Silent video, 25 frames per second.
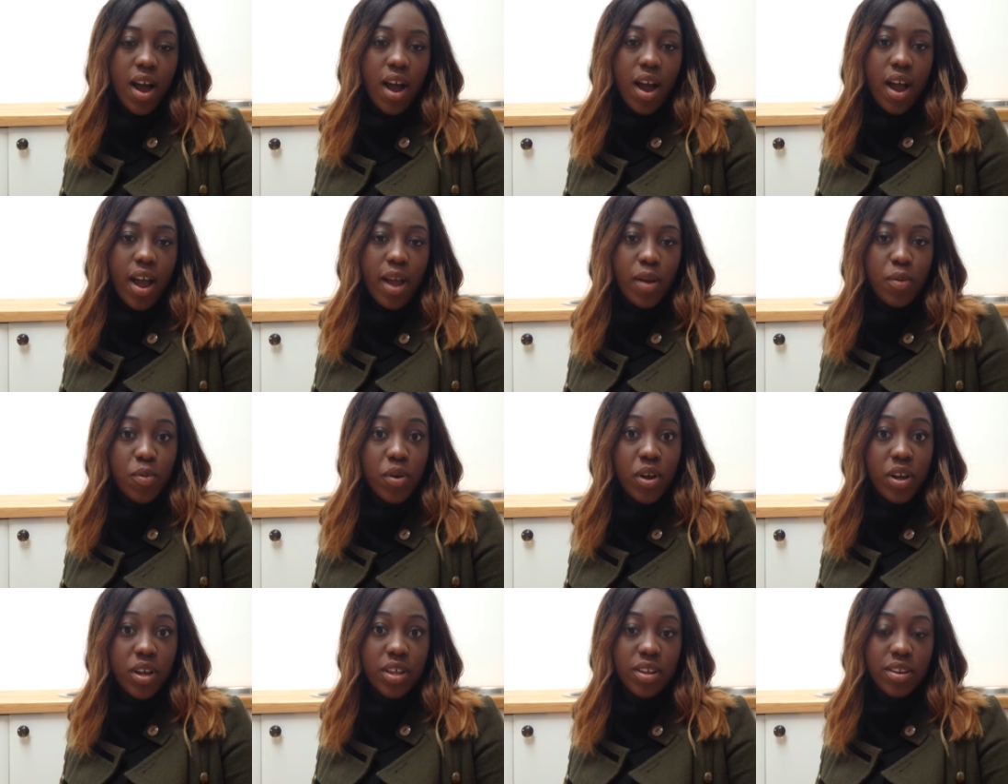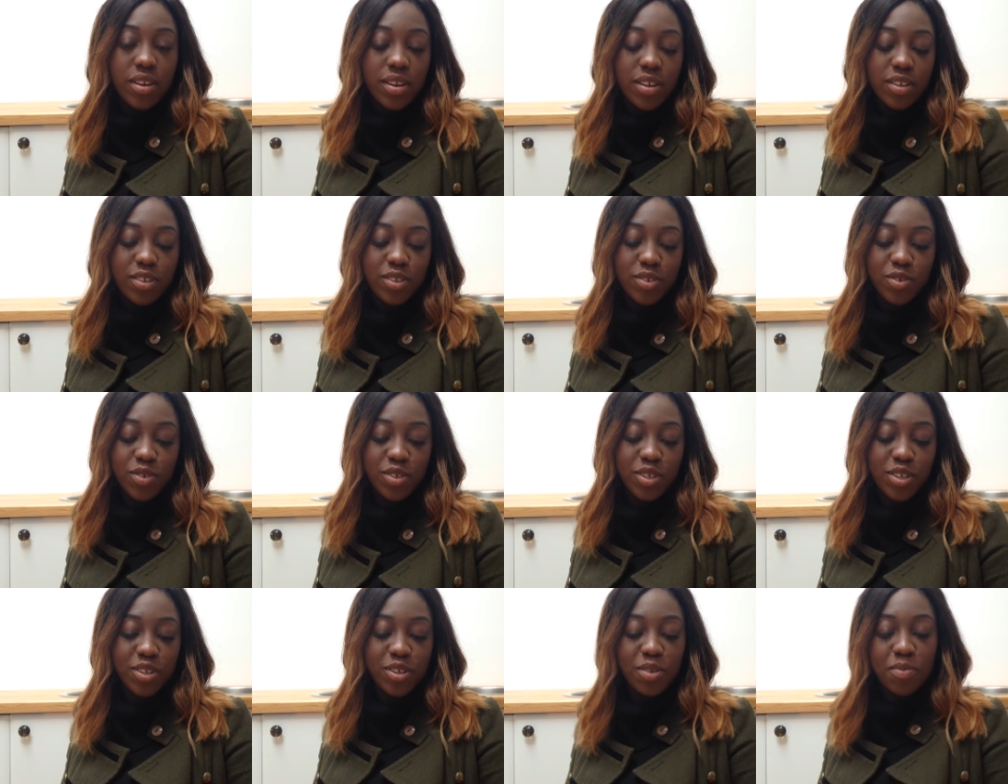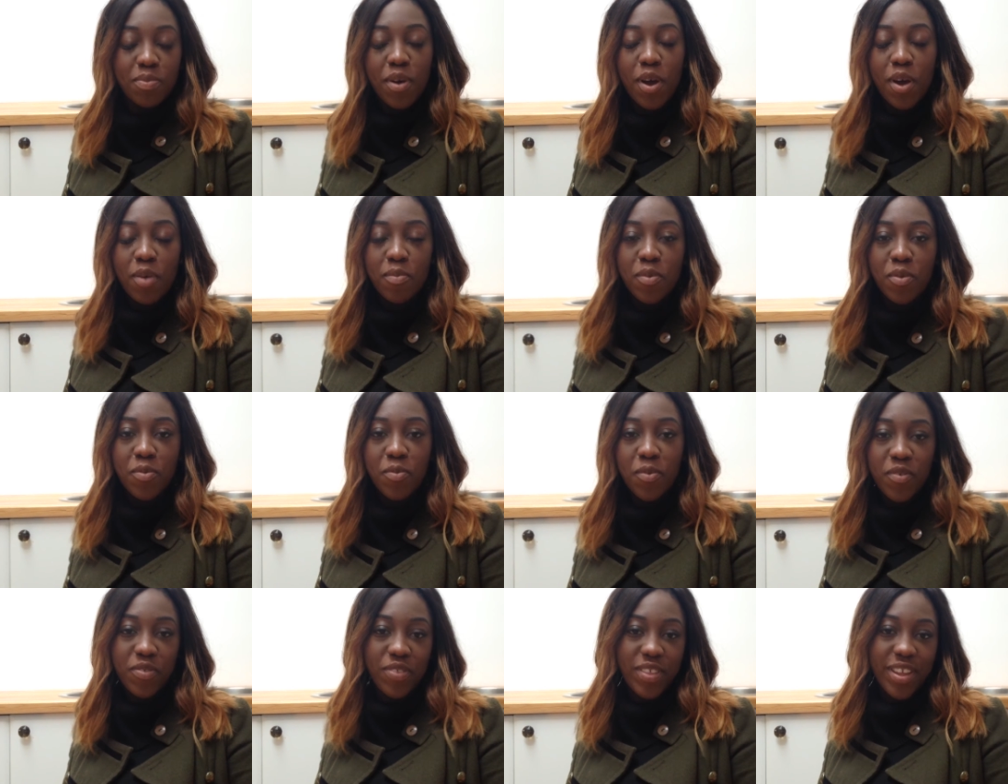I work in the sourcing
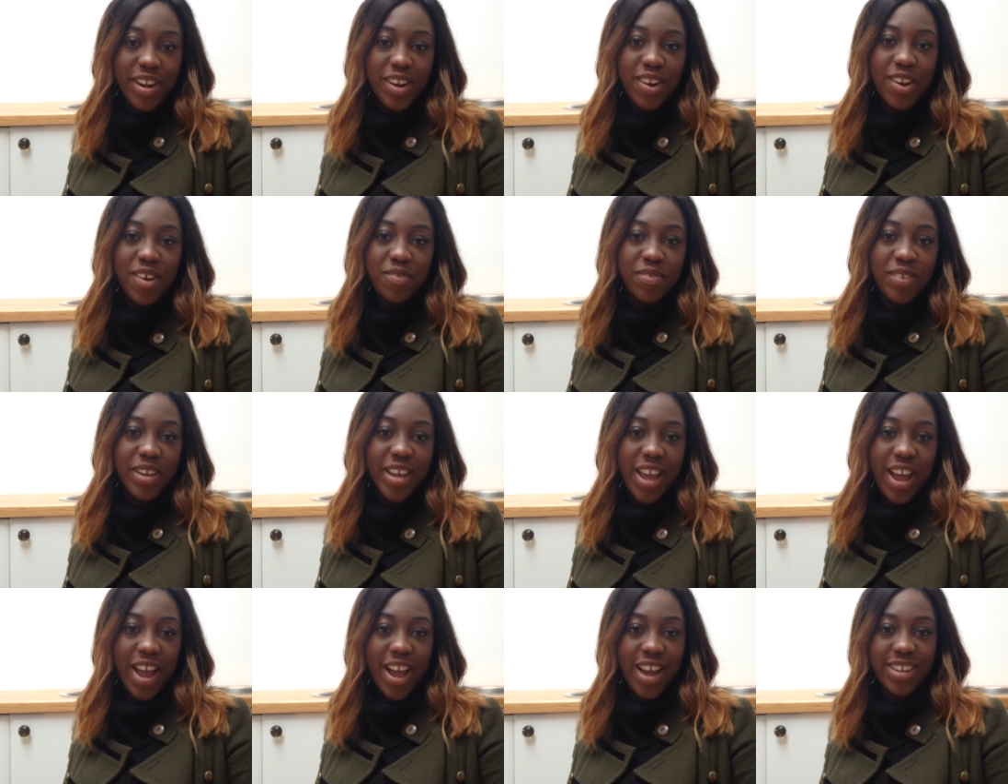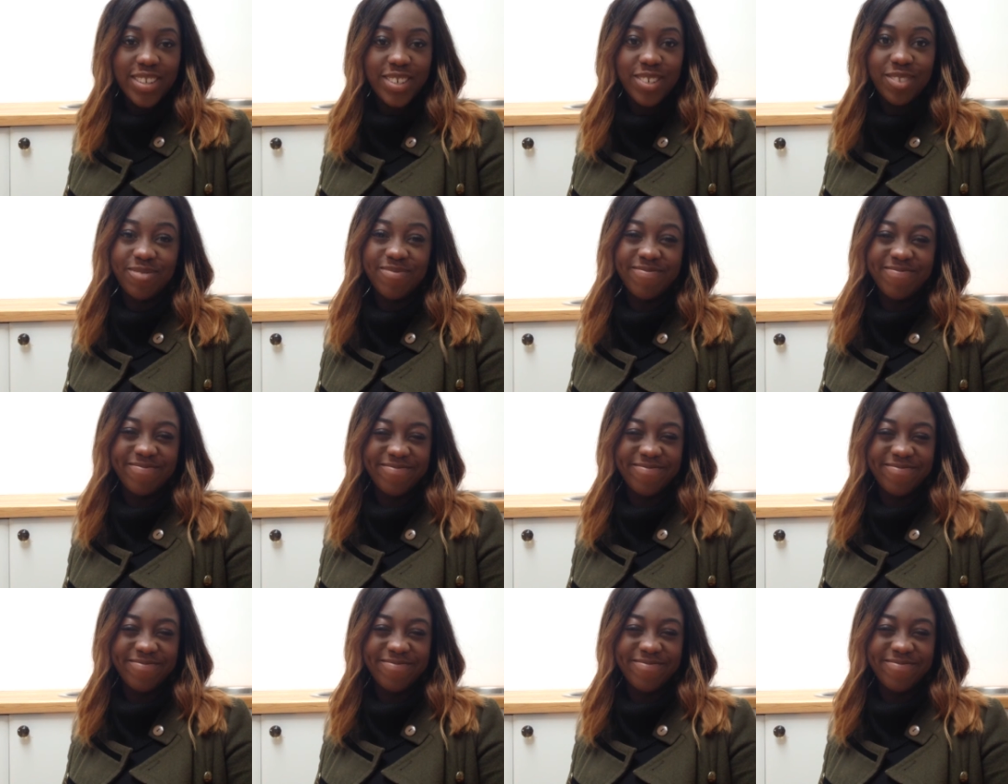department with the lovely Ash.